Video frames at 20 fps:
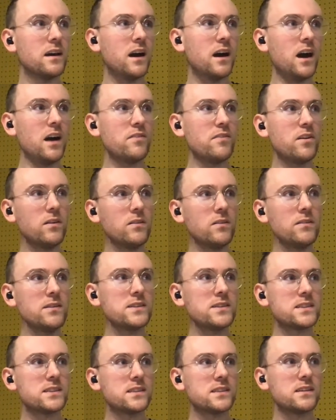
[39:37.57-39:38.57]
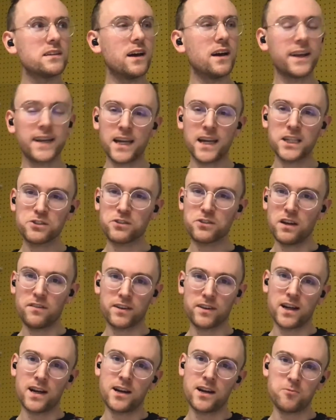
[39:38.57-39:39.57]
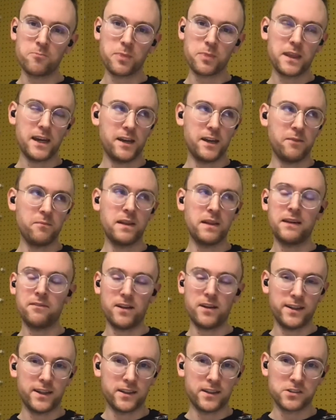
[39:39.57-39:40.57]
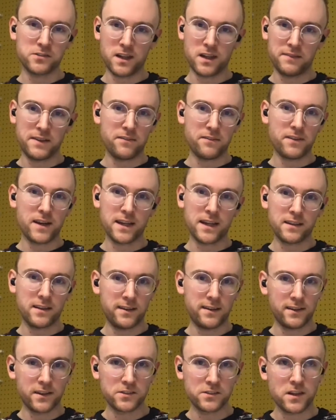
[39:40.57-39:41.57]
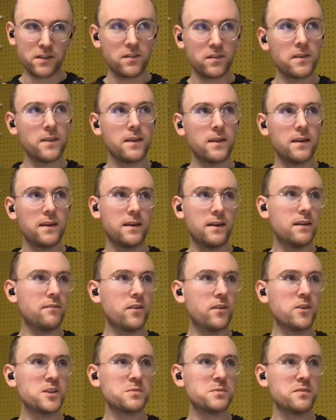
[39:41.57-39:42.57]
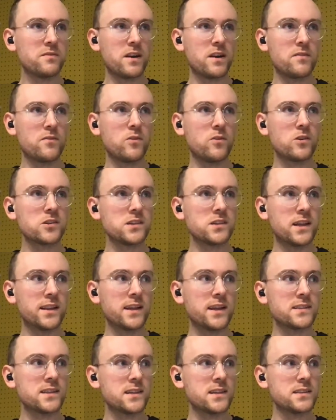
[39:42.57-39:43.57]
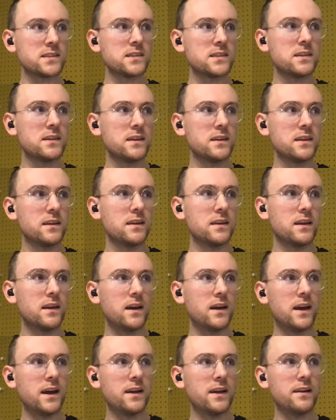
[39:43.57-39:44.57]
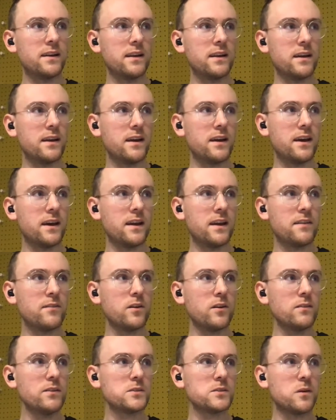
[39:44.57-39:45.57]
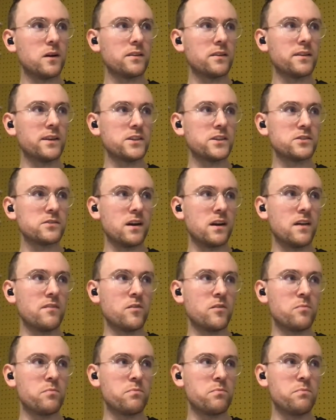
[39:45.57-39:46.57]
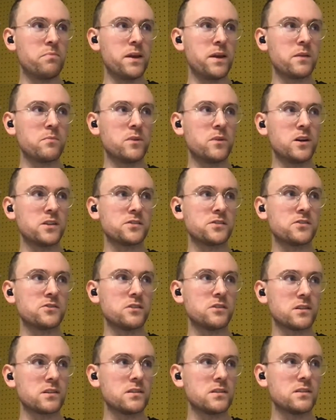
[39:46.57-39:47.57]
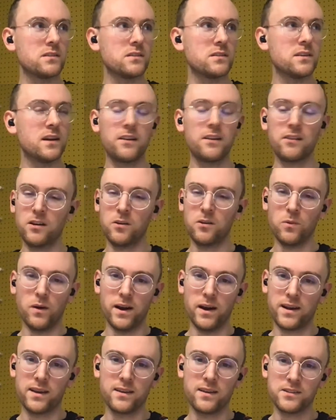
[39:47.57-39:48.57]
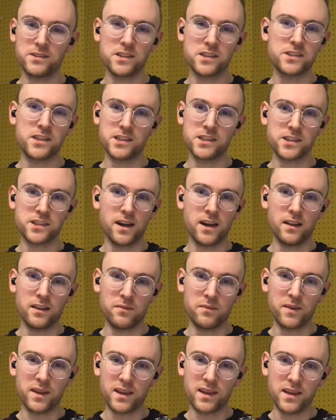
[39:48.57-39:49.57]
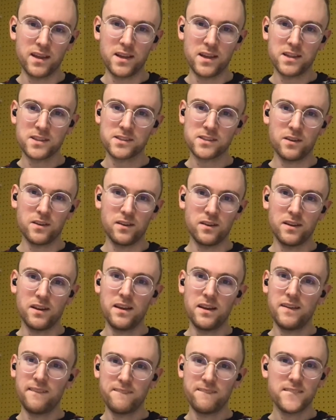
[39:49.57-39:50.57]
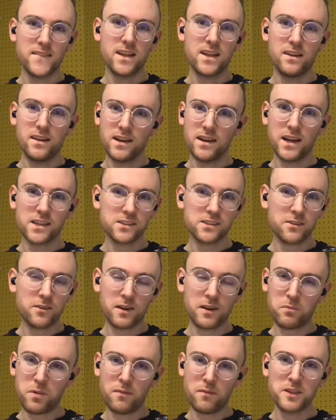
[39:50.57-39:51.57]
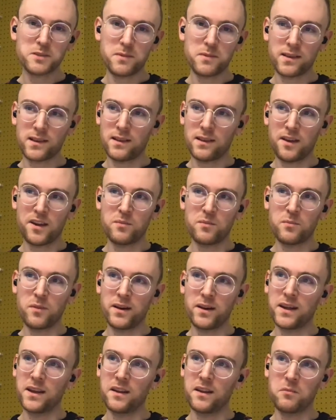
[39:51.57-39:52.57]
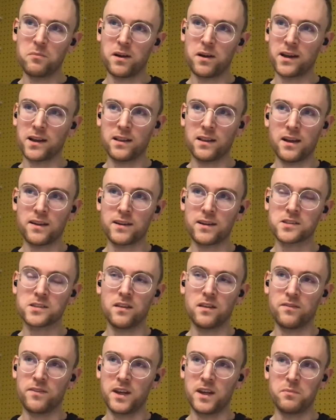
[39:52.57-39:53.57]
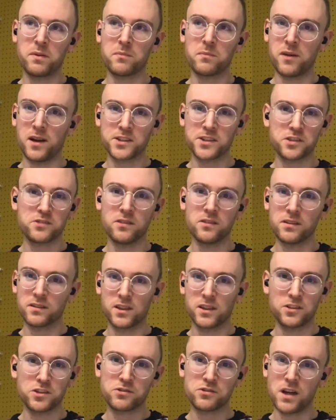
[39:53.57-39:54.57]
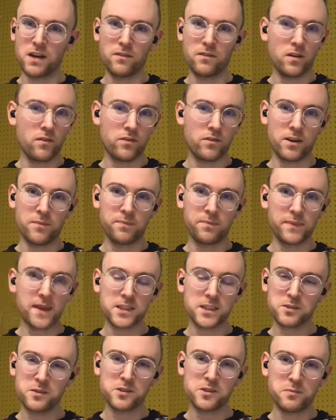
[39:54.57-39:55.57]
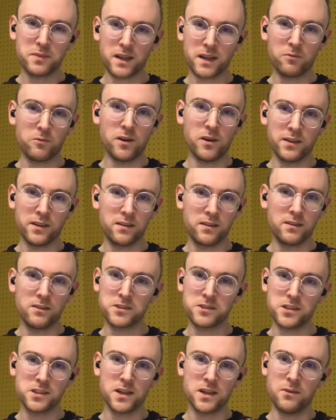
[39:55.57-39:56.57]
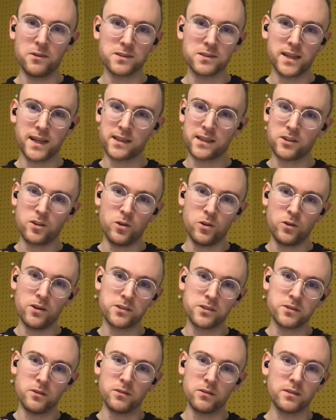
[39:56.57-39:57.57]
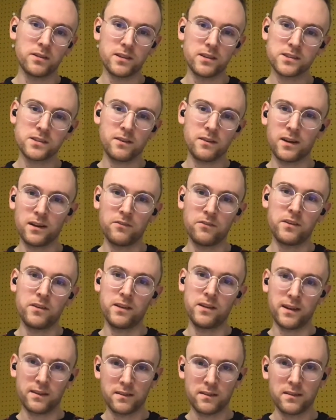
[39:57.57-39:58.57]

I've always I can't drive a car. Um, I never learned how to drive. Never had to learn how to drive. I've always been very fortunate in that sense, and and I've always wanted to drive a big monster truck. I don't know why. It's just the child. Massive monster truck. So, uh, so I'll probably spend a lot of money buying a lot of stuff in a big monster truck to just drive over it. That's something I've wanted to do since I was like two years old. So I'd love to do that.